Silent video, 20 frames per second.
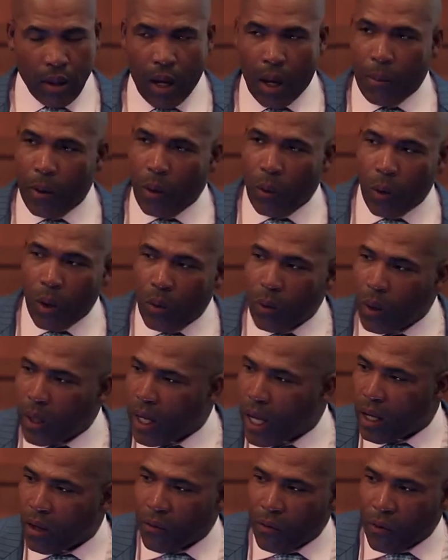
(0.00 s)
I mean, we
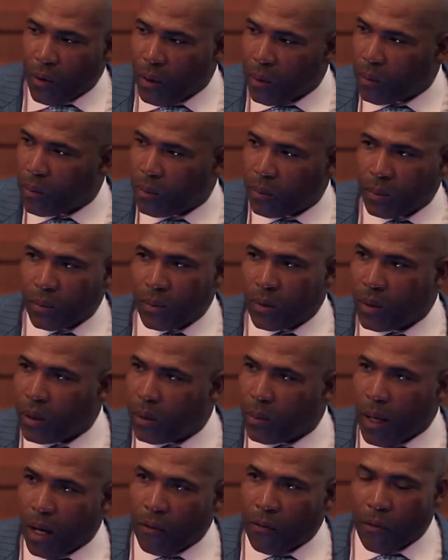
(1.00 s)
went at it for
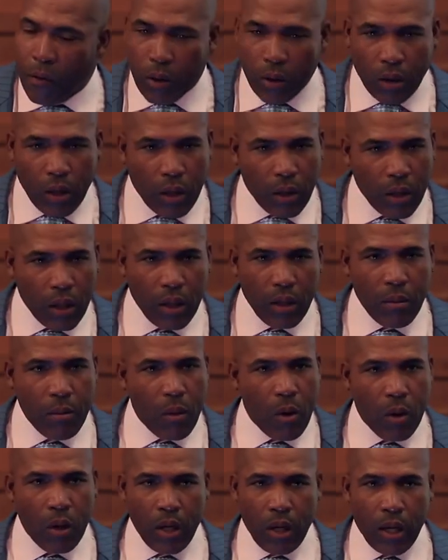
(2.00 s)
till about four thirty in the
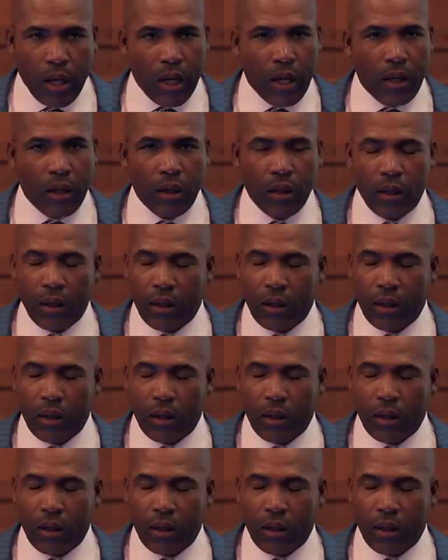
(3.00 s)
morning now.